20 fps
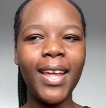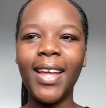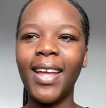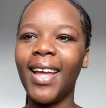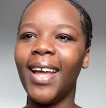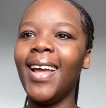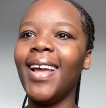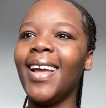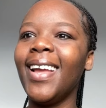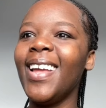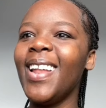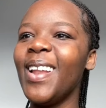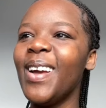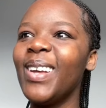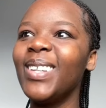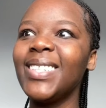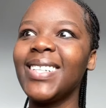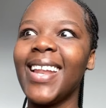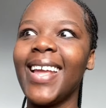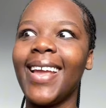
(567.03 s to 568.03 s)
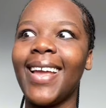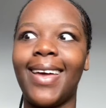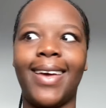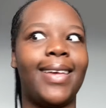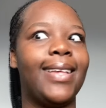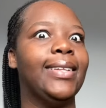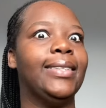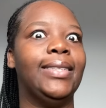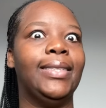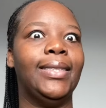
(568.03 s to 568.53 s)
I was
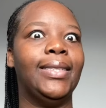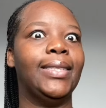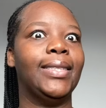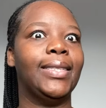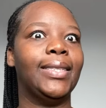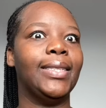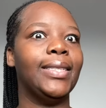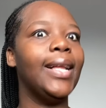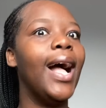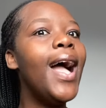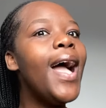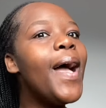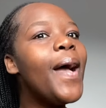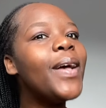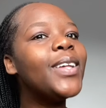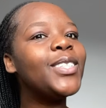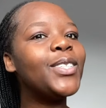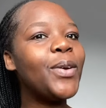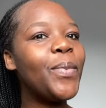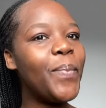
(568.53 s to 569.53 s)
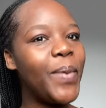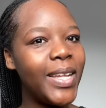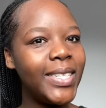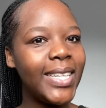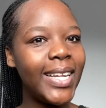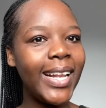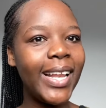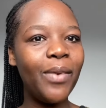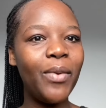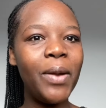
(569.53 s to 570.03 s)
like, so
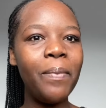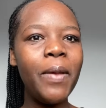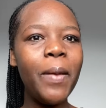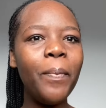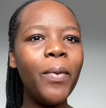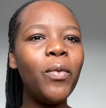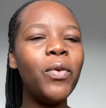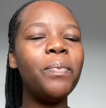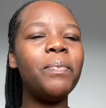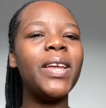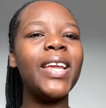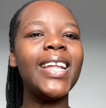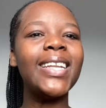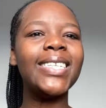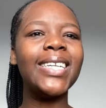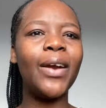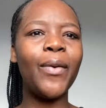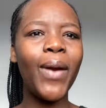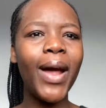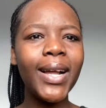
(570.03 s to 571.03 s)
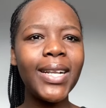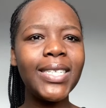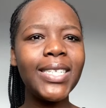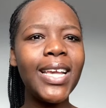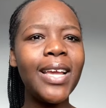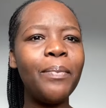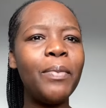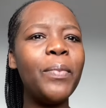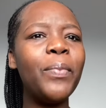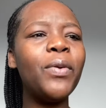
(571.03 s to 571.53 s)
basically when people would be
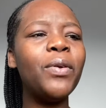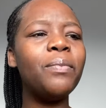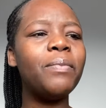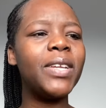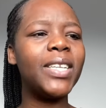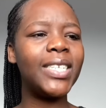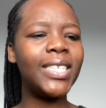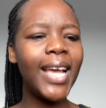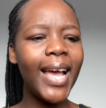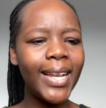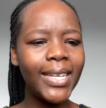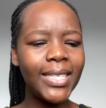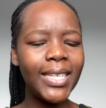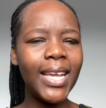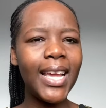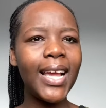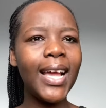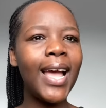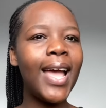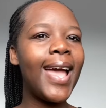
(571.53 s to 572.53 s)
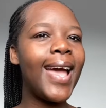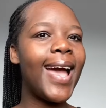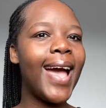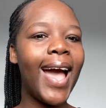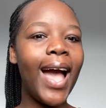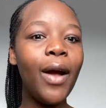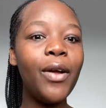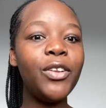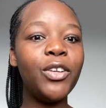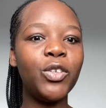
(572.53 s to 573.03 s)
interacting, people would be chatting,
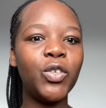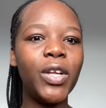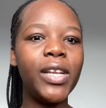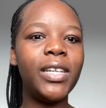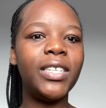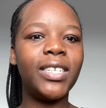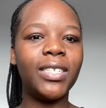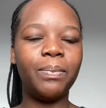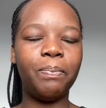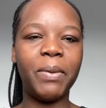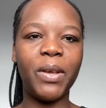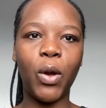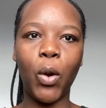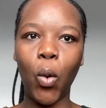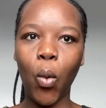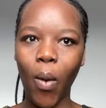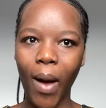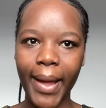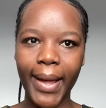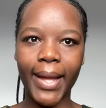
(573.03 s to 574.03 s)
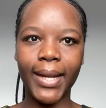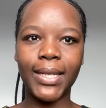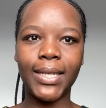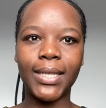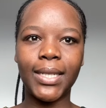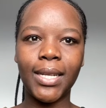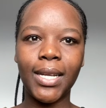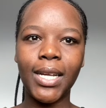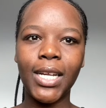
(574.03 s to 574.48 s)
I would usually just be quiet.